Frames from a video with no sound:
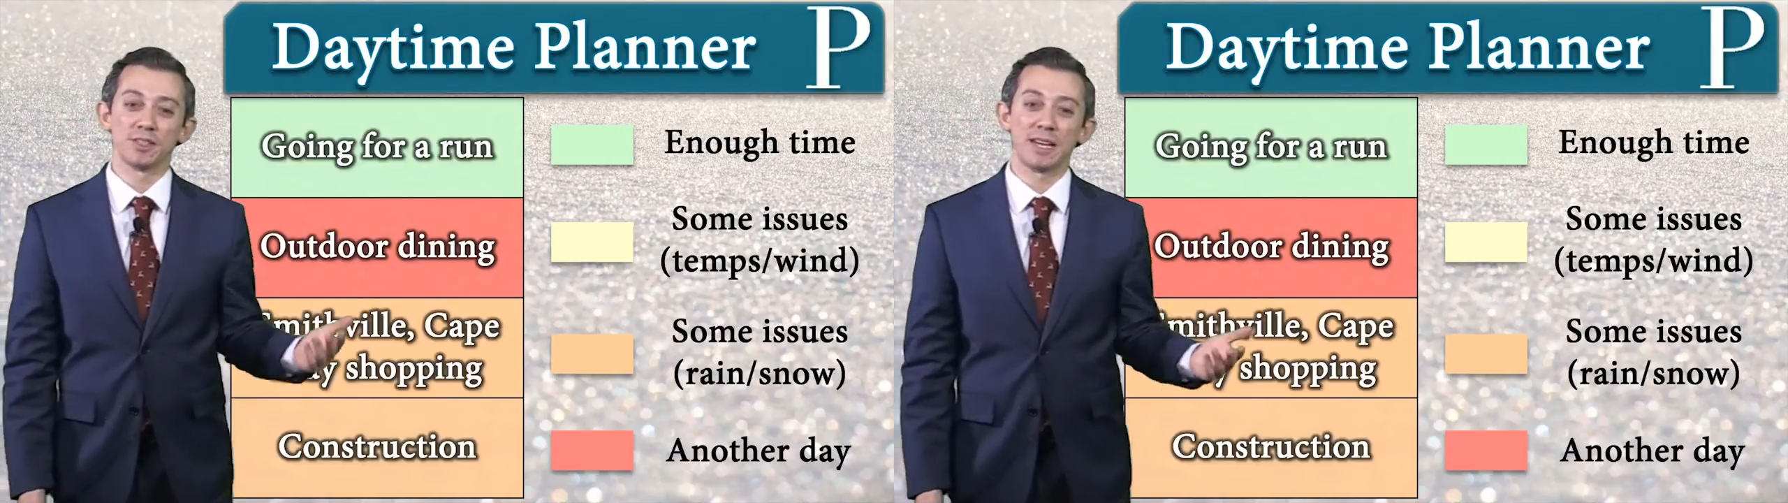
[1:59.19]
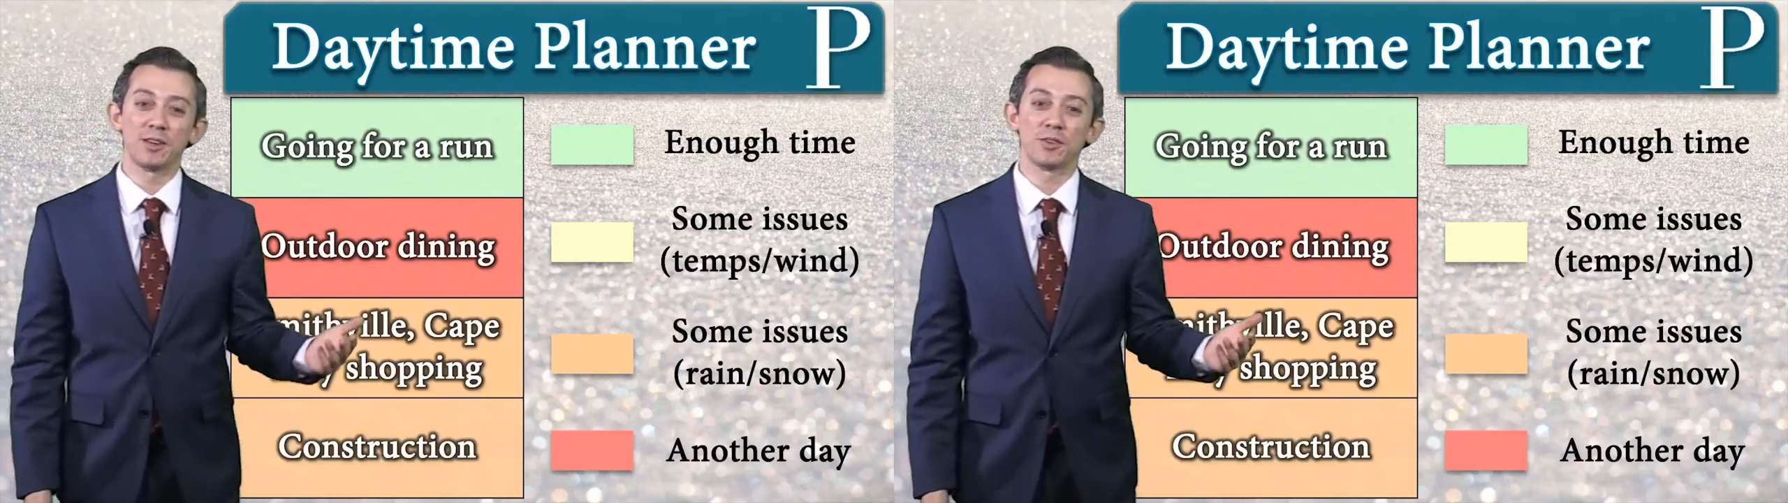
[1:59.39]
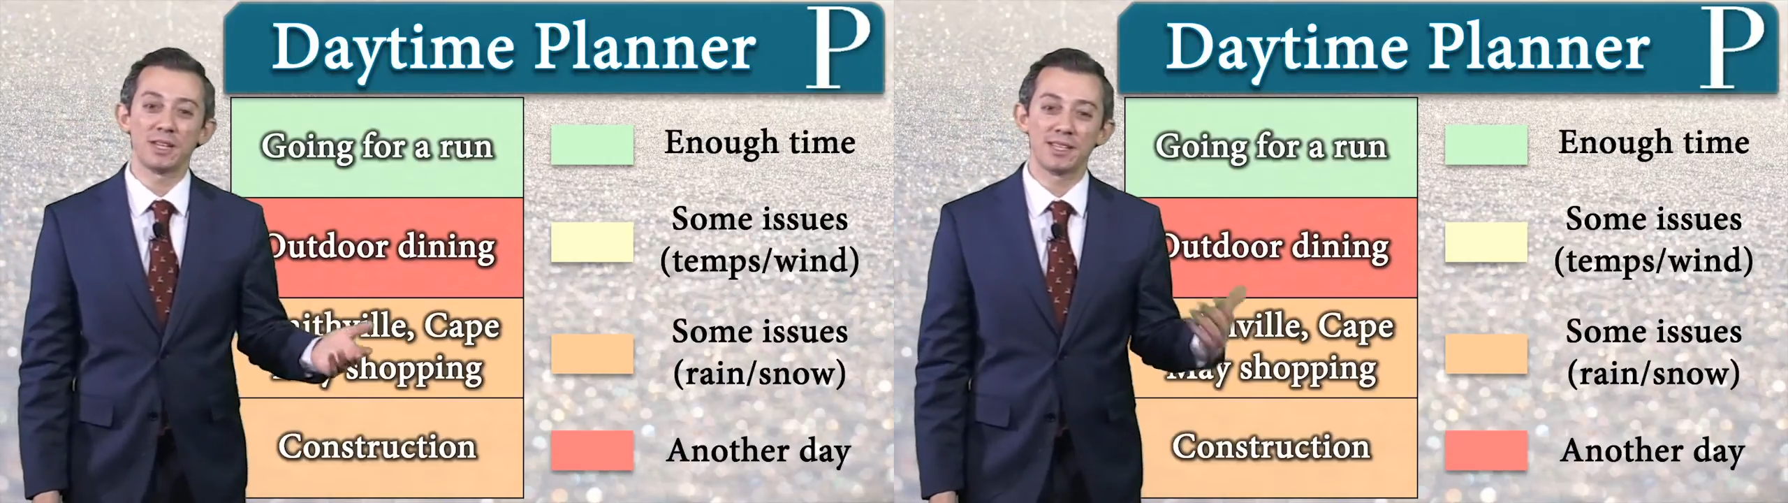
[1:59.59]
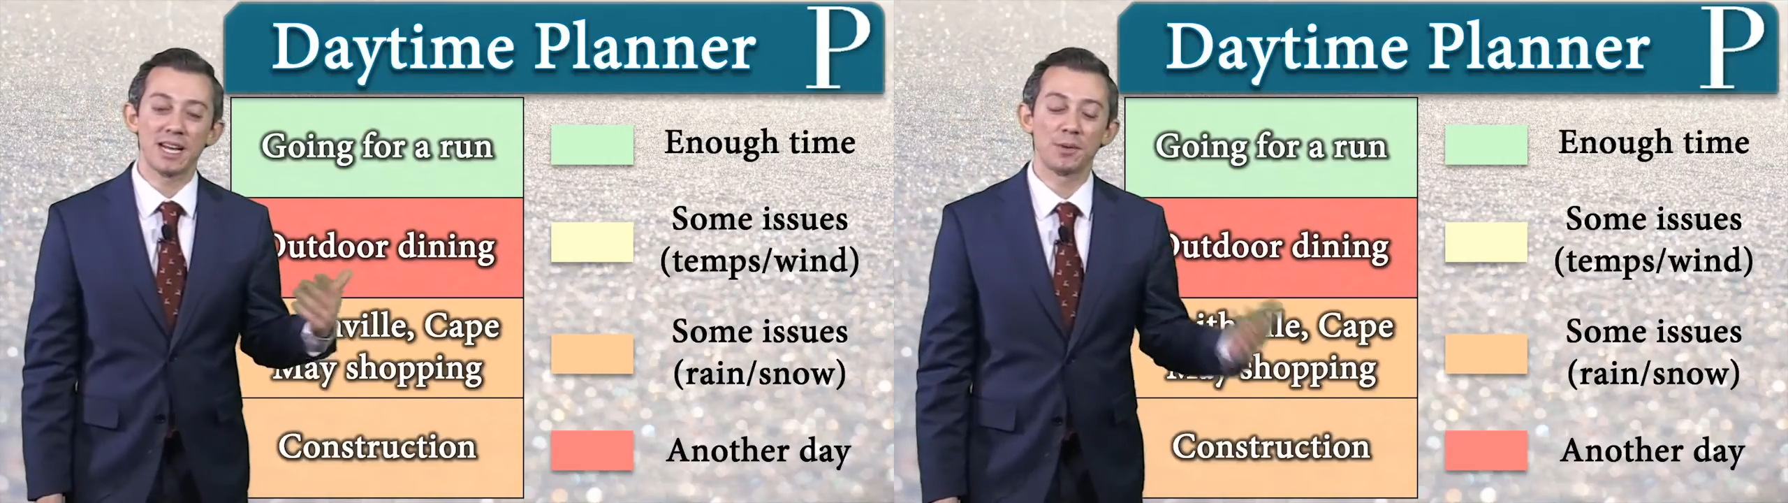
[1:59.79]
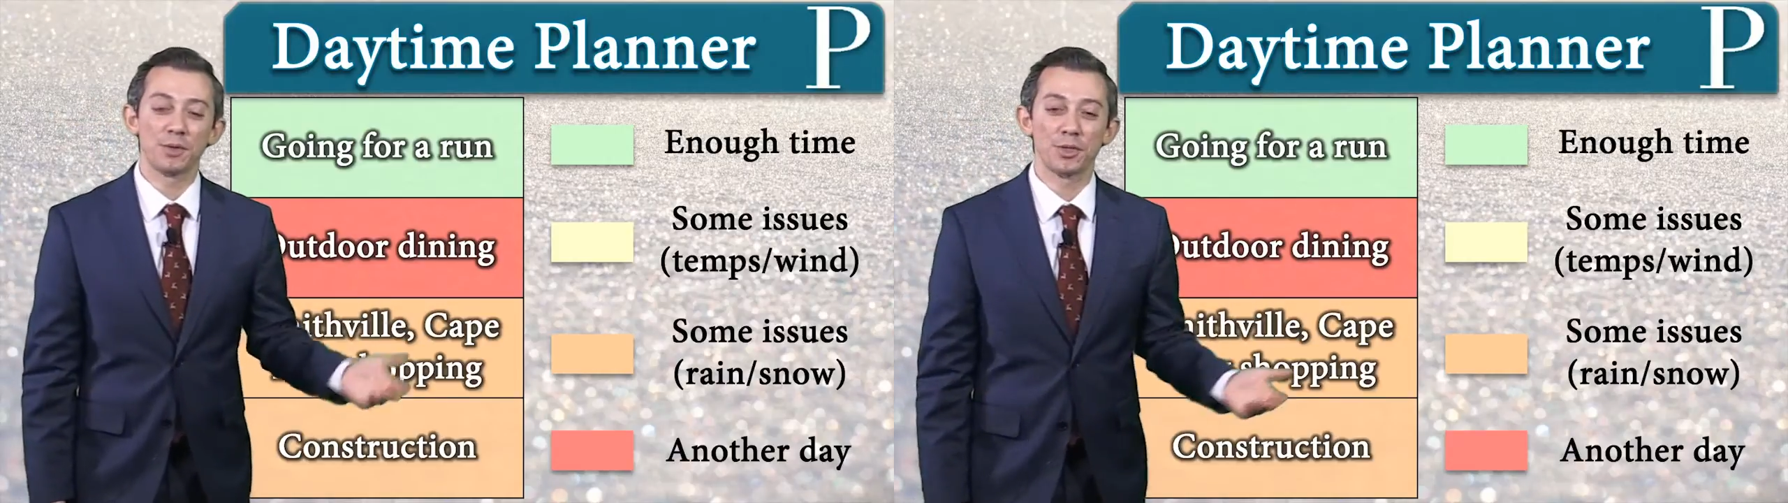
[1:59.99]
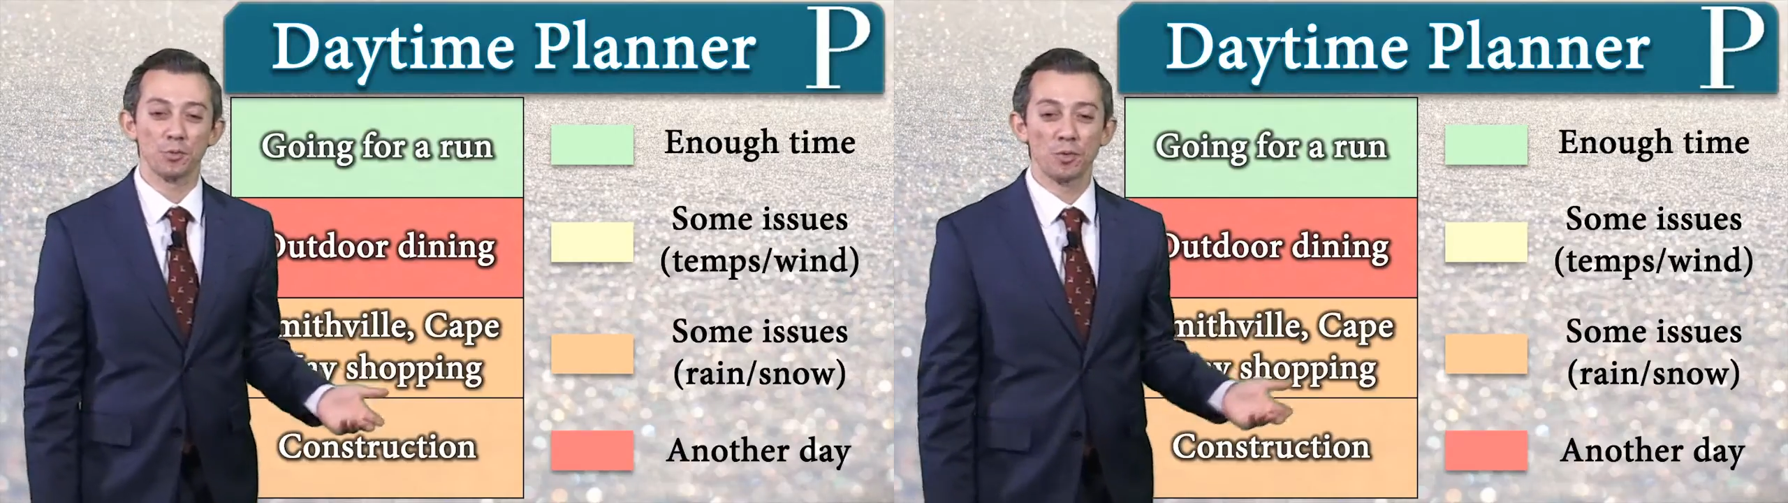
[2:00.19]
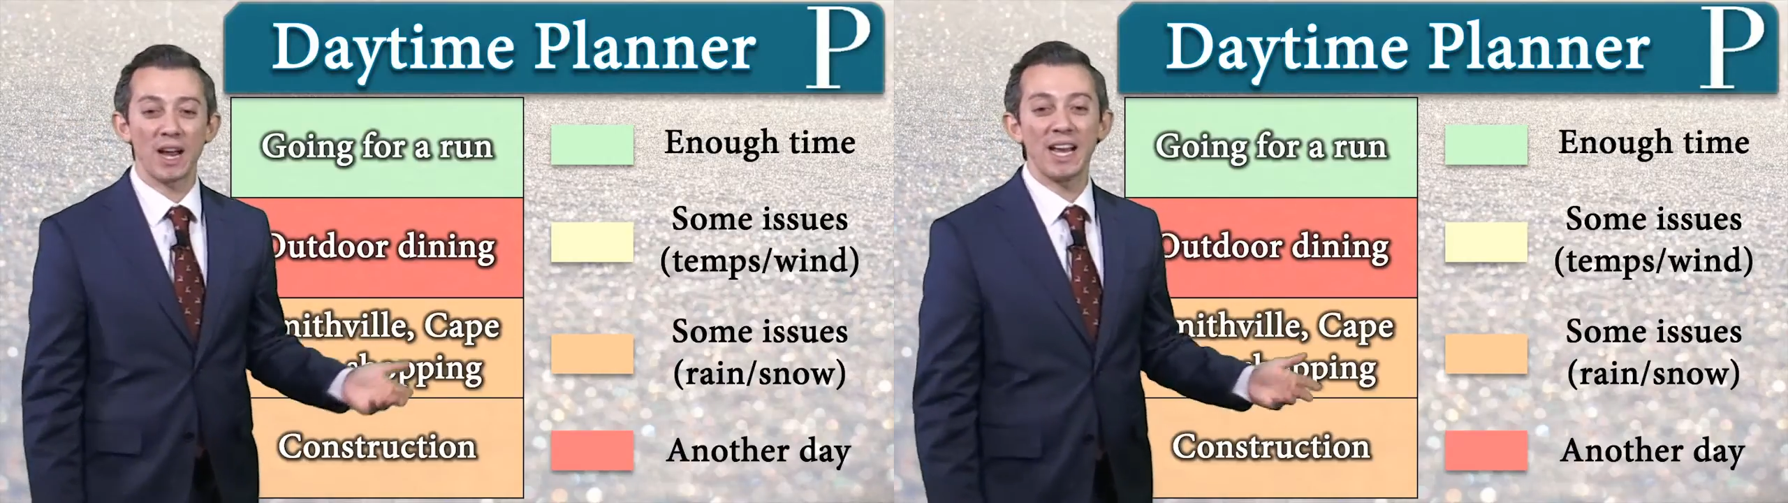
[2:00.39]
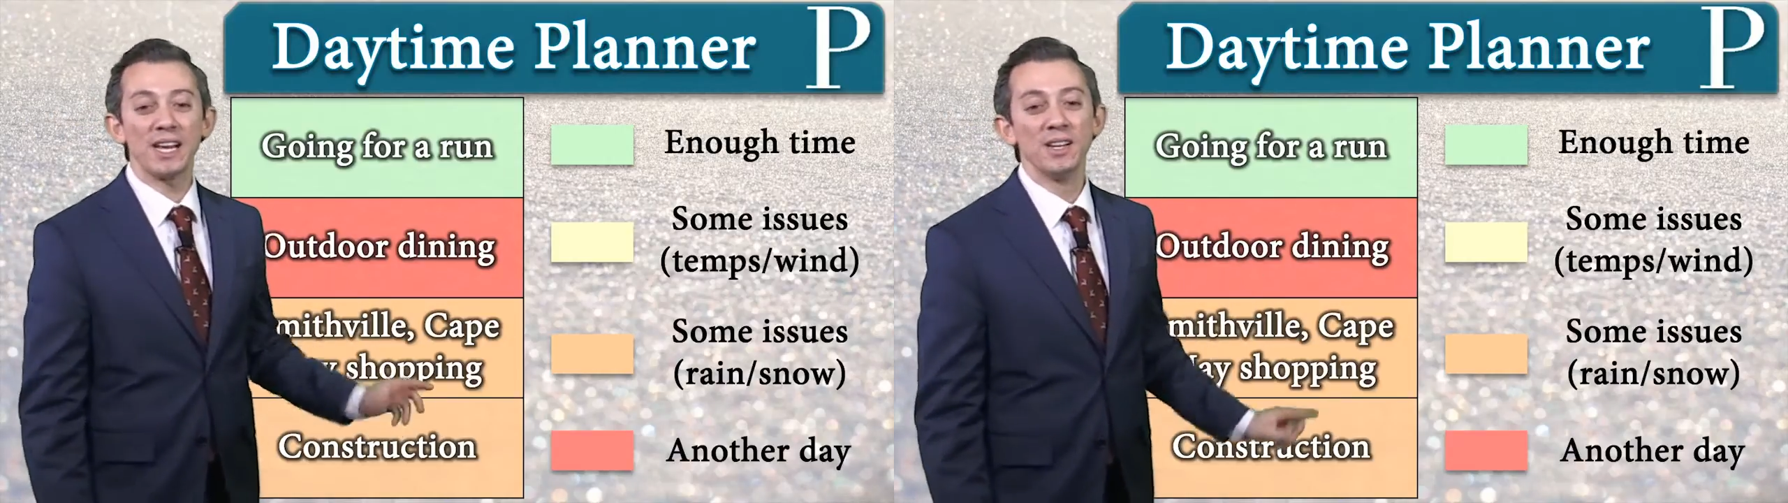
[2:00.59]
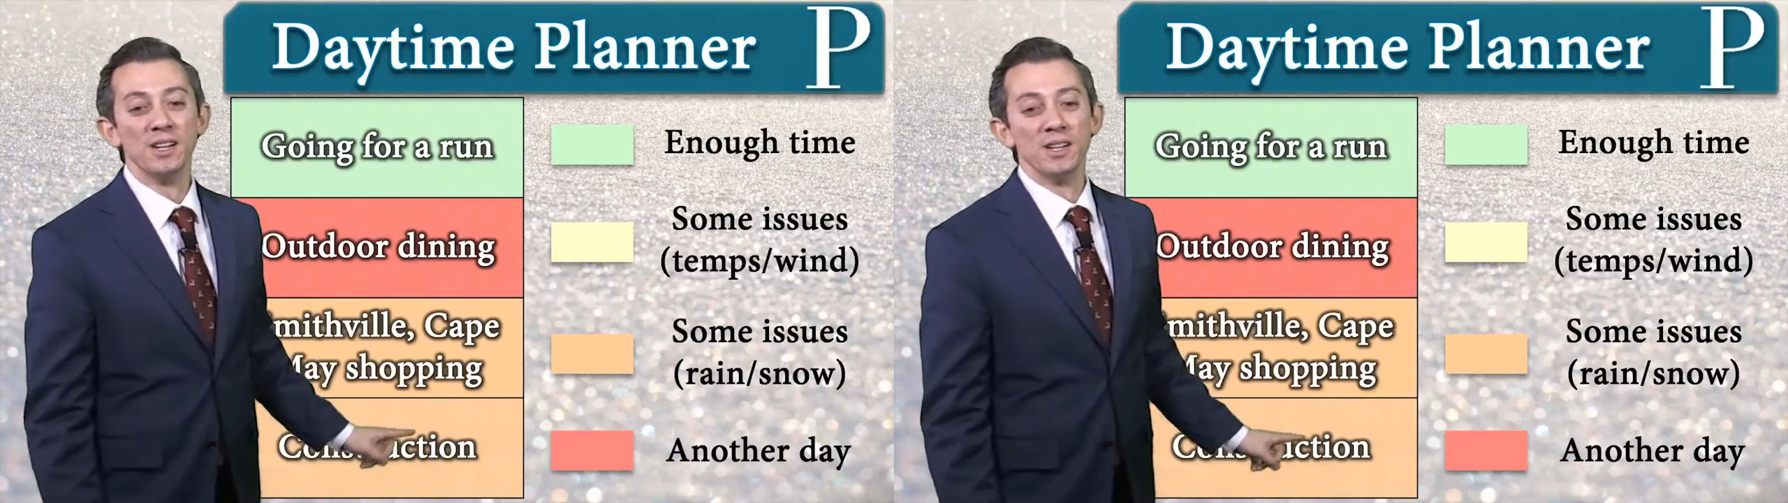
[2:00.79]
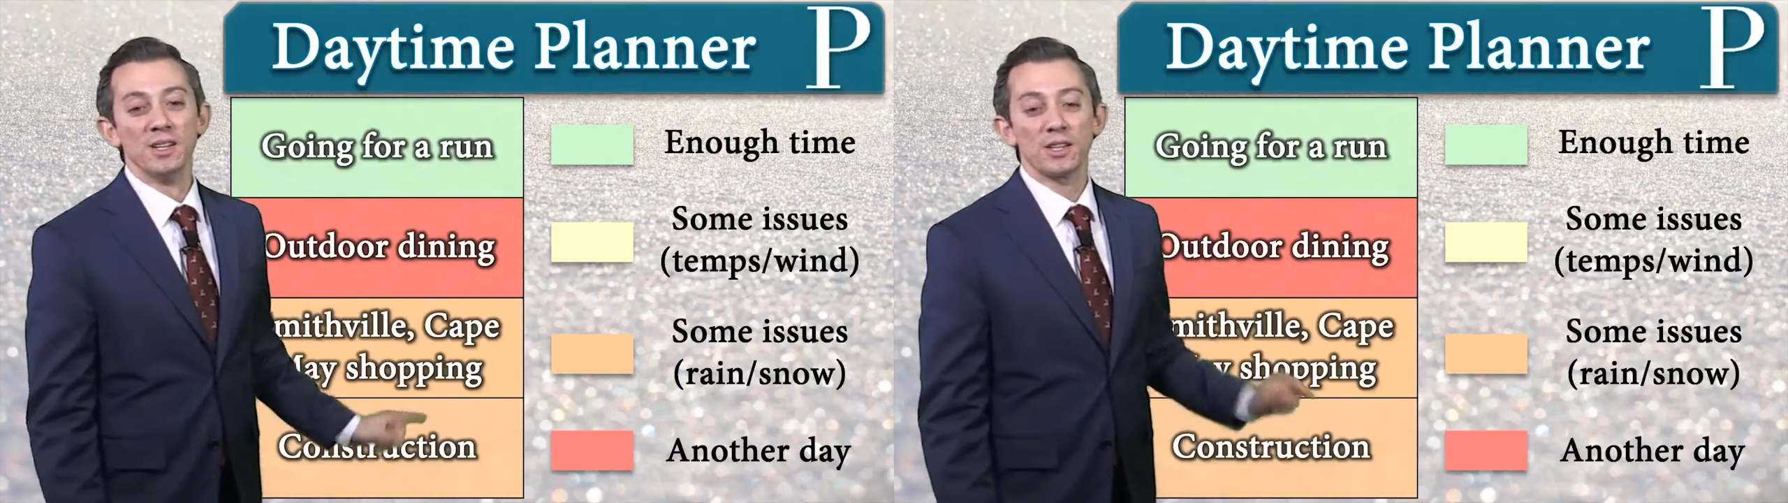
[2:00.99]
later in the day with the rain.